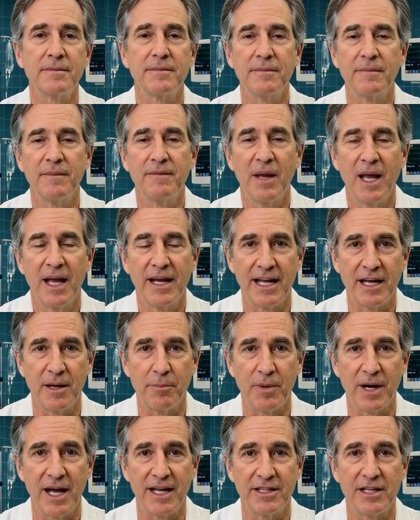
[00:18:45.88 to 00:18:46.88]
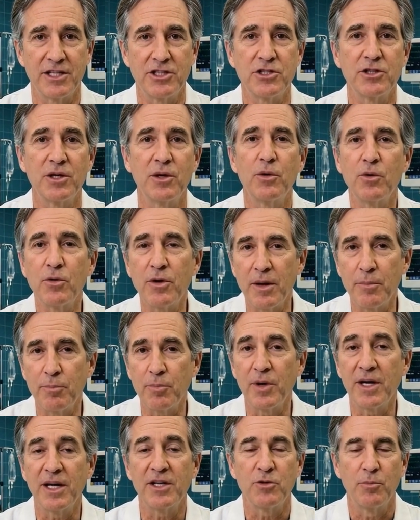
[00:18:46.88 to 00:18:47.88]
Finding a practitioner who can
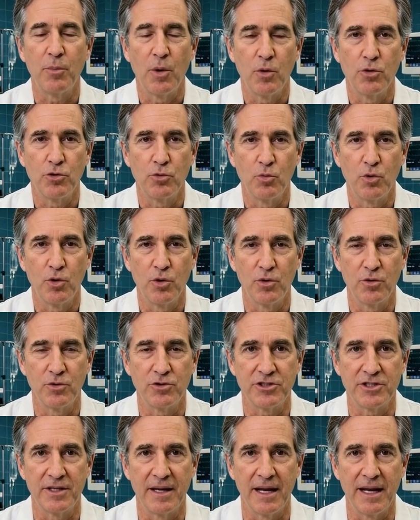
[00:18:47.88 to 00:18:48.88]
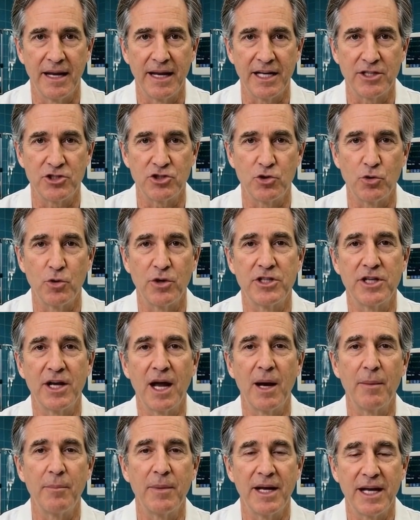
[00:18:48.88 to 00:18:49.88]
bridge both worlds ensures
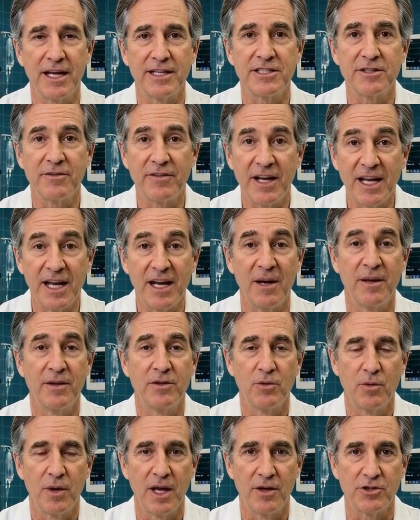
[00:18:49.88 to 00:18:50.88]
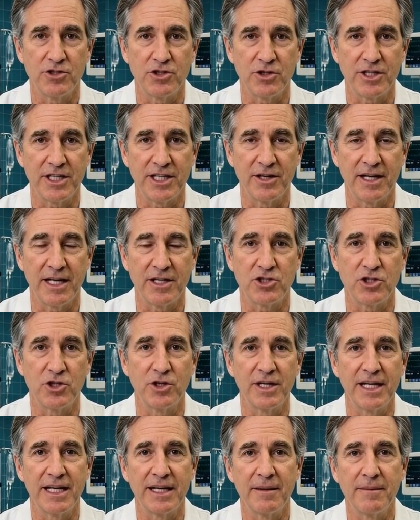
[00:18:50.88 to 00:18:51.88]
comprehensive care throughout your healing
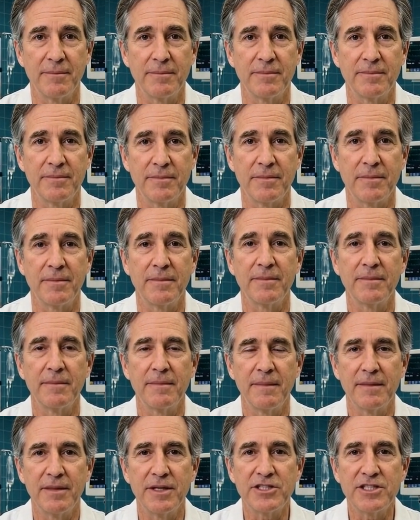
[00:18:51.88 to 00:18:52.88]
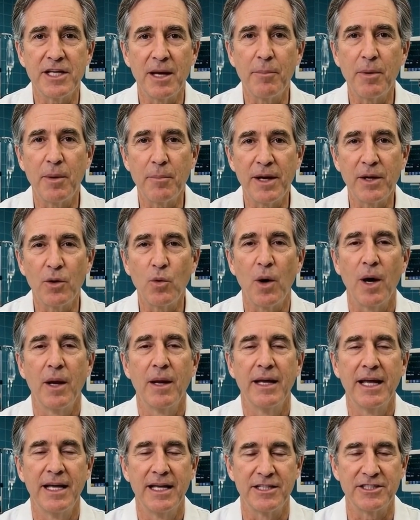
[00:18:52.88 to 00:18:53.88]
journey. The supplement
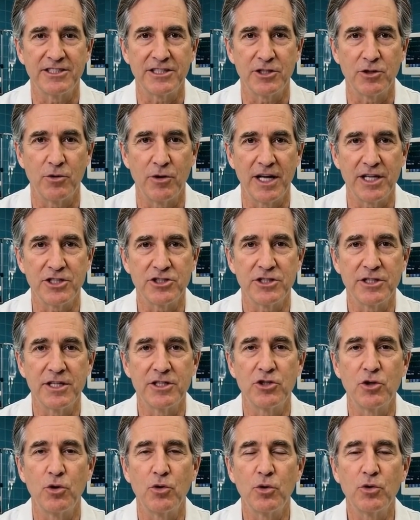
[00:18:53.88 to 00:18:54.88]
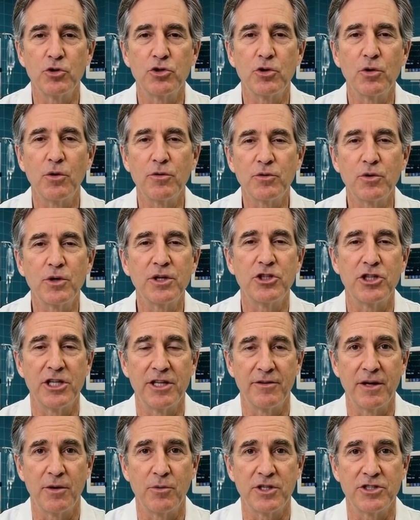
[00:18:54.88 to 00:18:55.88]
quality consideration is crucial for
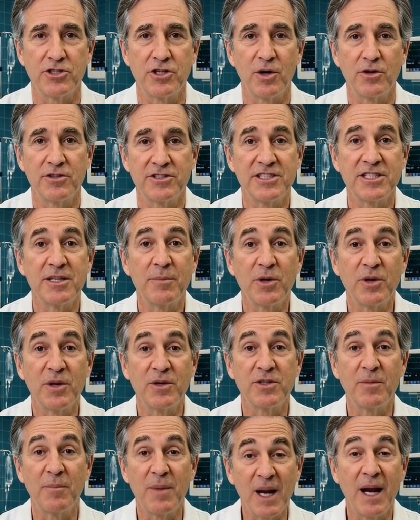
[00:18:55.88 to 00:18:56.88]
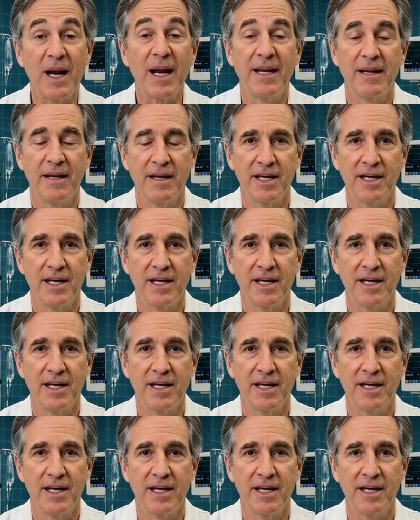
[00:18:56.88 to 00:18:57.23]
achieving results similar to mine.